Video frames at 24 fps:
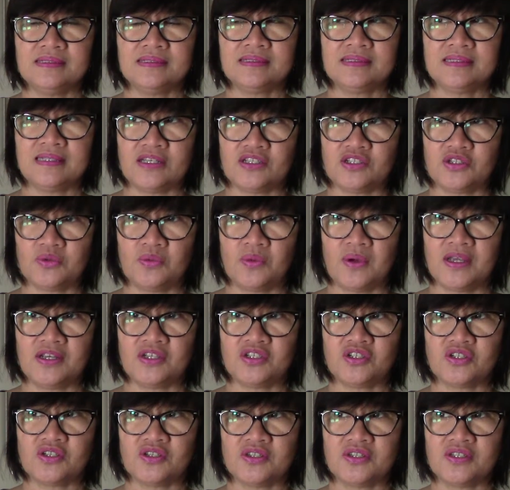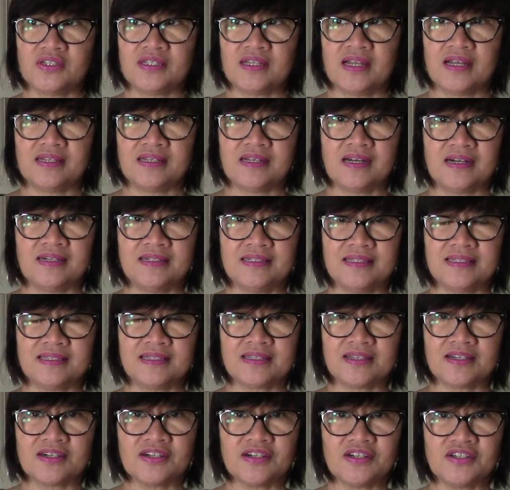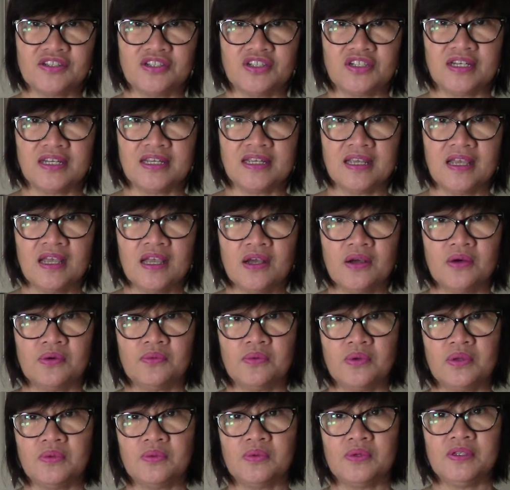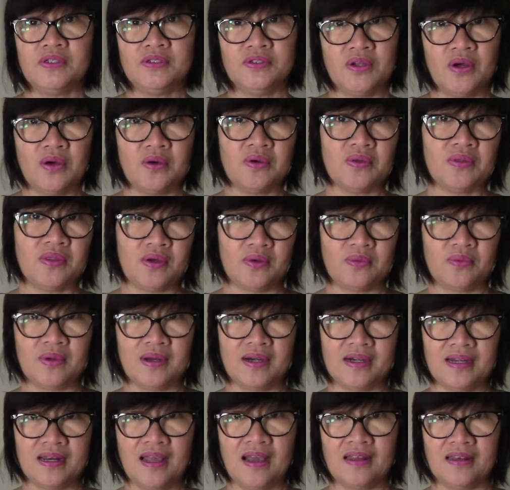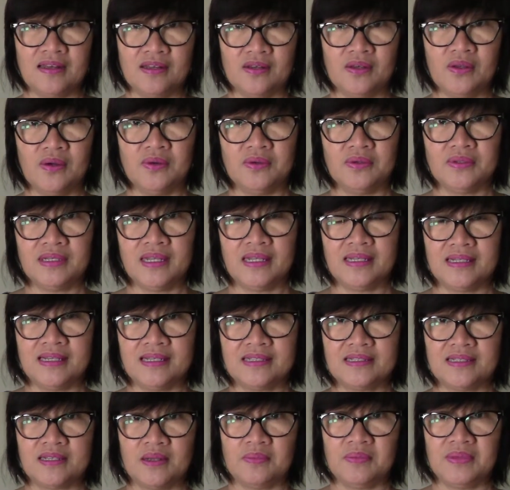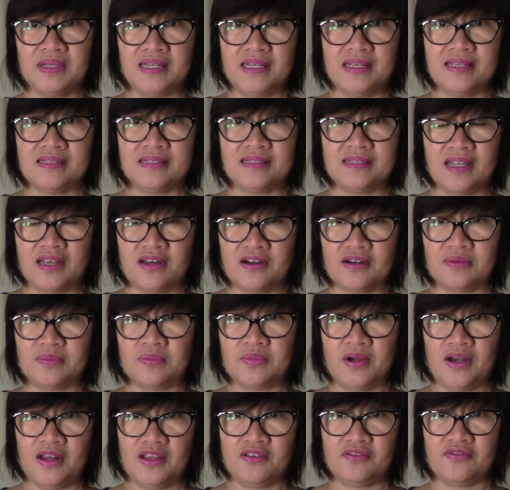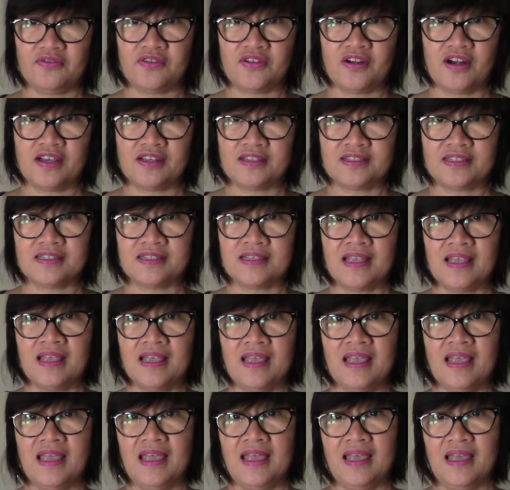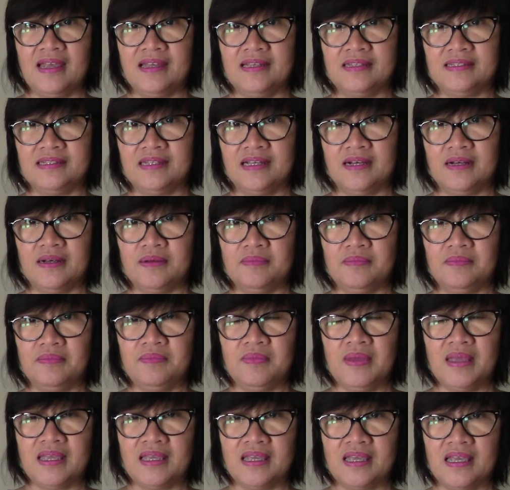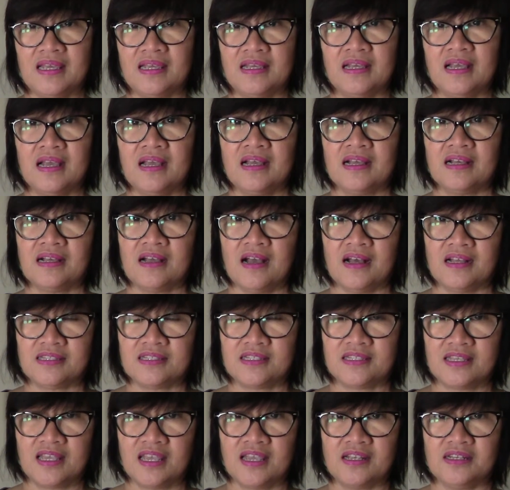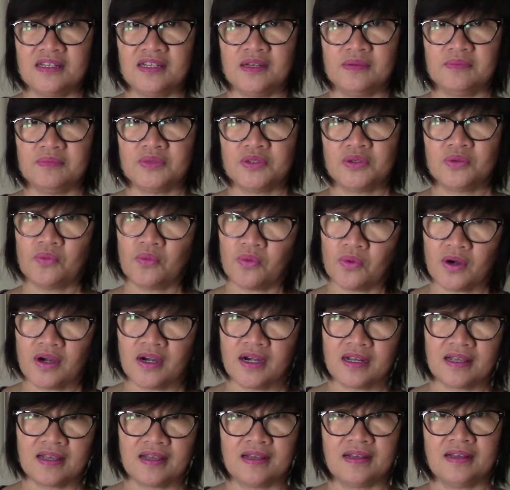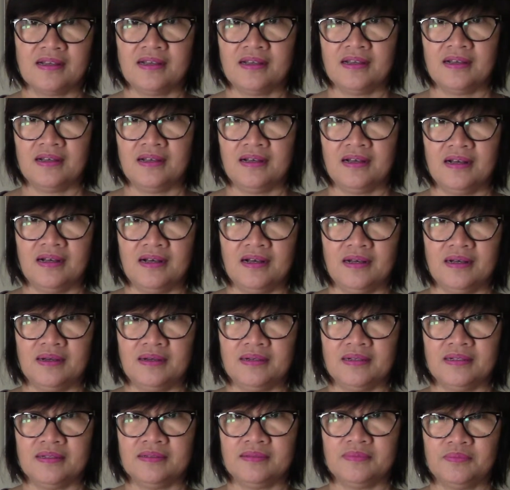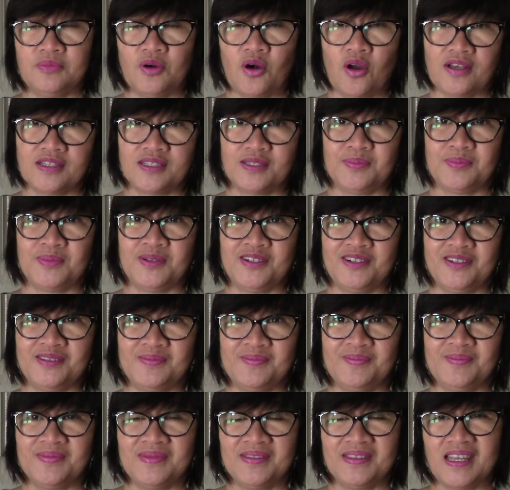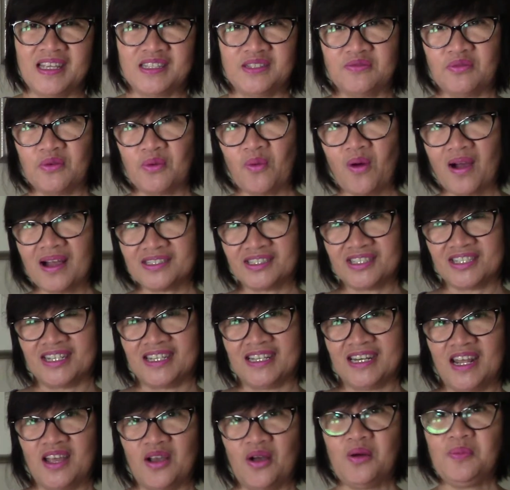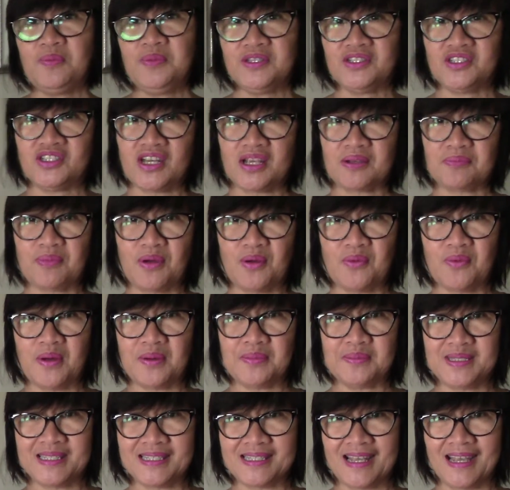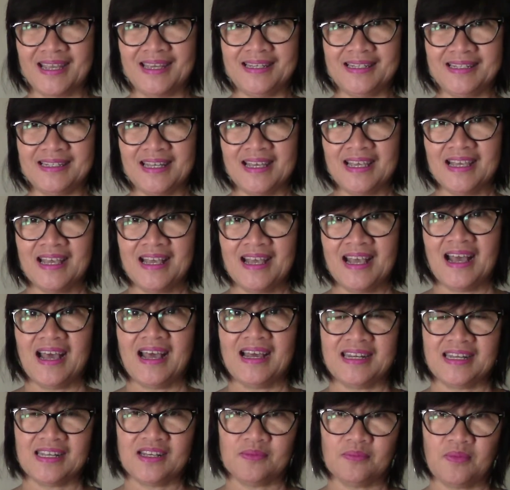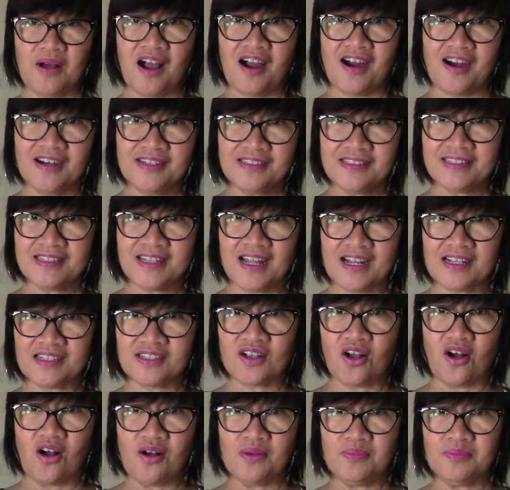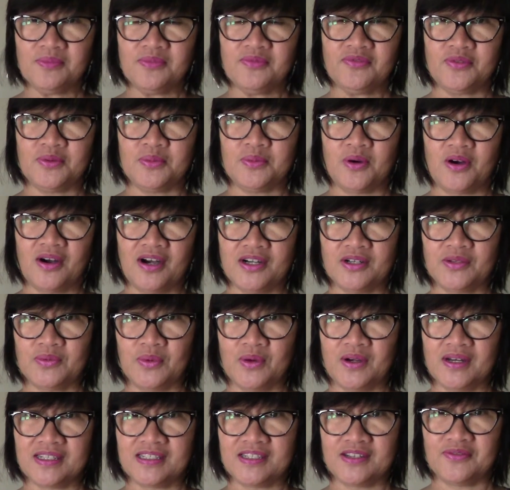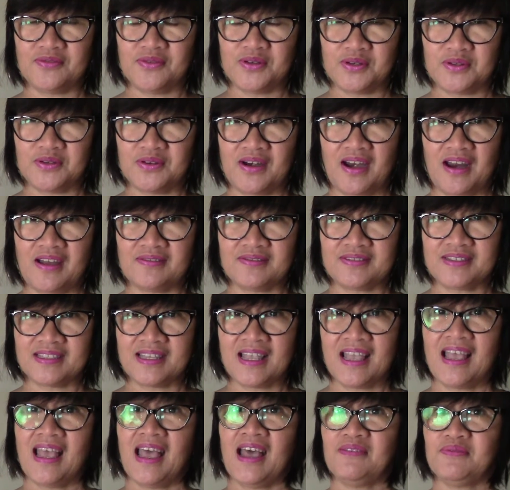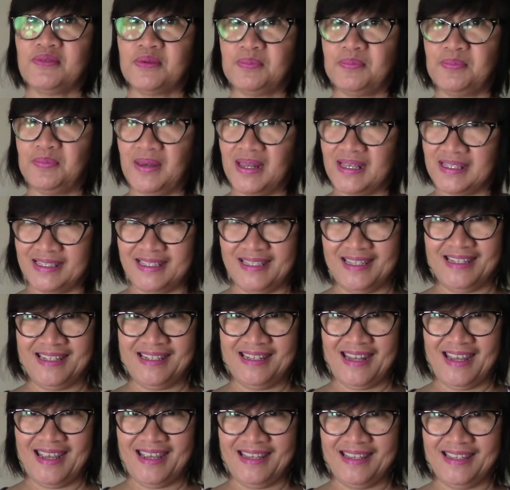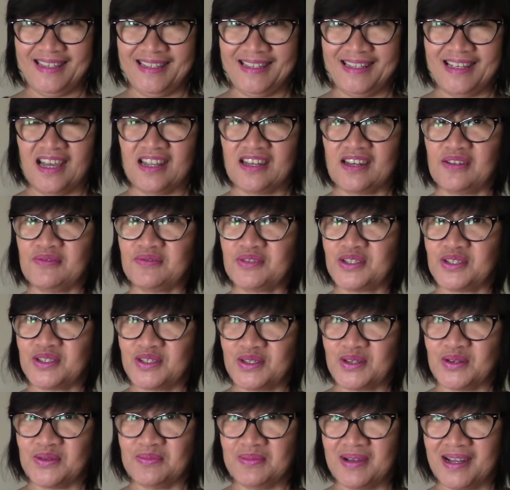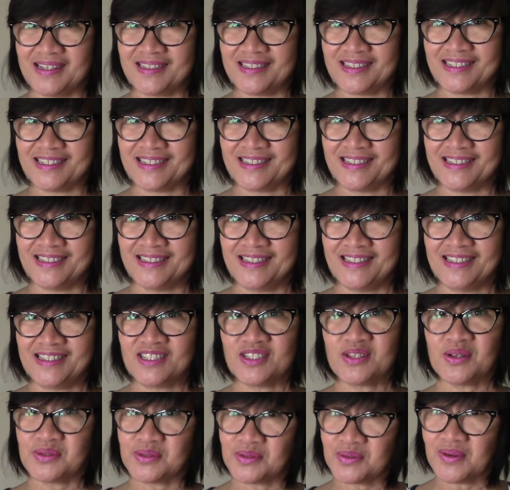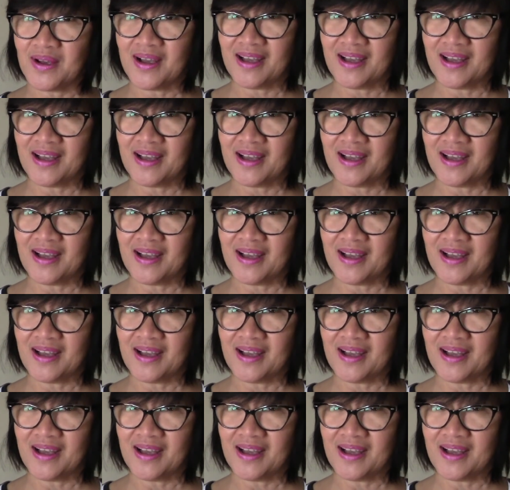situations that are discouraging, we will know that we are not alone and that somebody is there praying for us and um, making God's kingdom work uh, prosper. Thanks for watching, and I hope you check my website at ilmaarts.com for more artworks and photographs. Have a blessed day. God loves you so much. So do